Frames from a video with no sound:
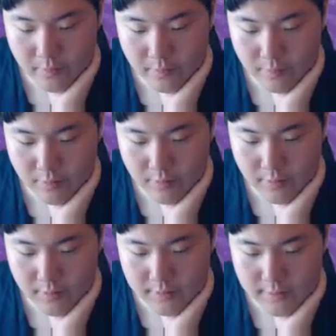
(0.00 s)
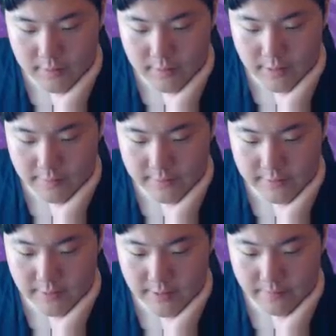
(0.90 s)
Or is it Heavy
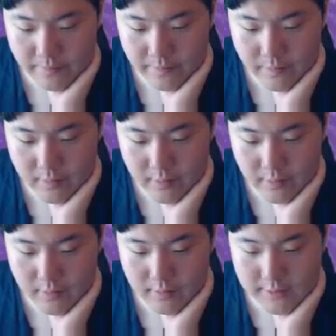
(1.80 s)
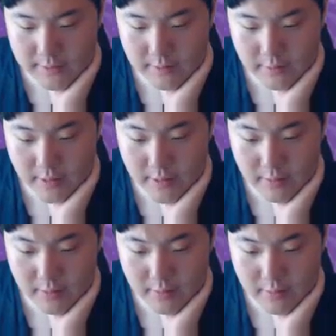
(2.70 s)
Slam? Oh, Leech Seed, okay.
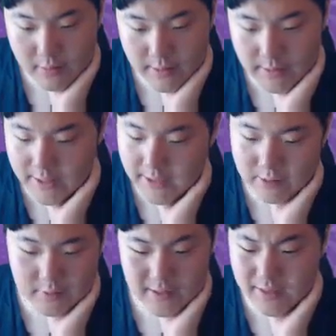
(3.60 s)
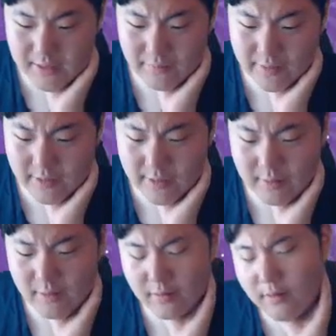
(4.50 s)
And the Gashion, that's fine.
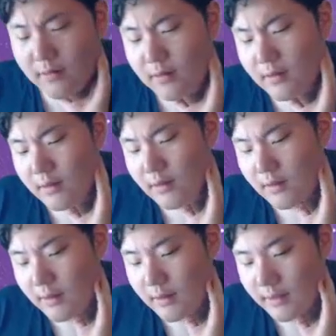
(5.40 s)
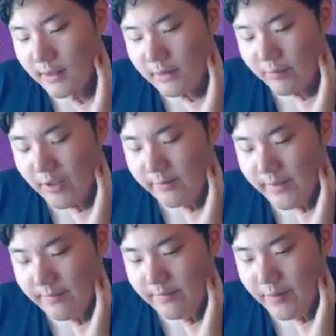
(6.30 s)
Kinda surprised
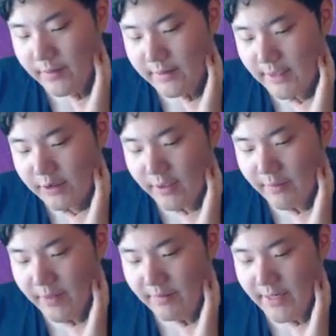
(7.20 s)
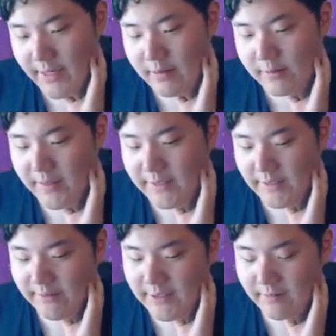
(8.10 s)
my opponent's not trying to pick up KOs because
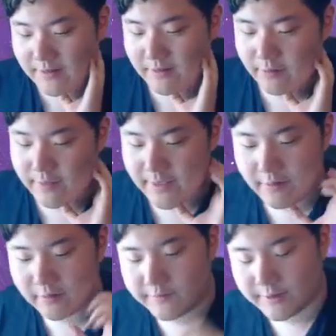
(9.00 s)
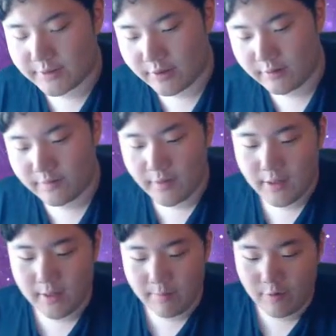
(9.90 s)
every time the Slowking goes for serve,
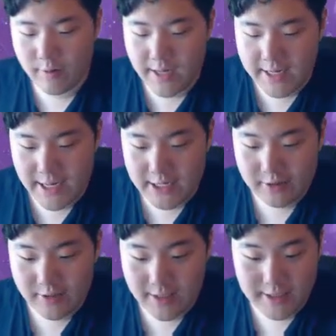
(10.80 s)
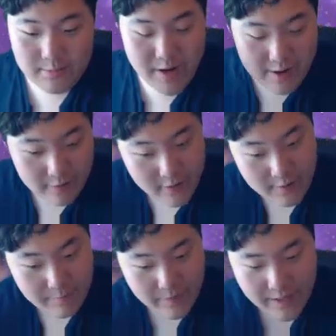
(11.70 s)
the more that Gashion gets powered
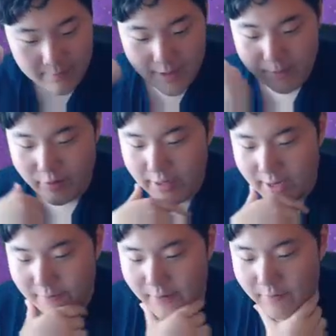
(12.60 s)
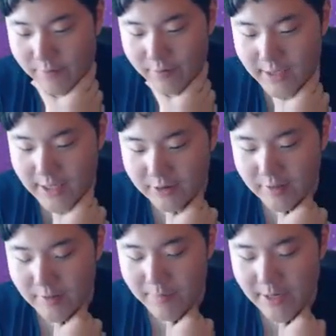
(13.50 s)
up, and my opponent can't really afford Gashion
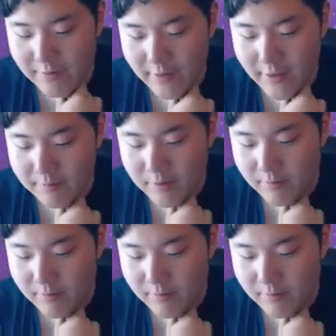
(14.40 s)
powering up too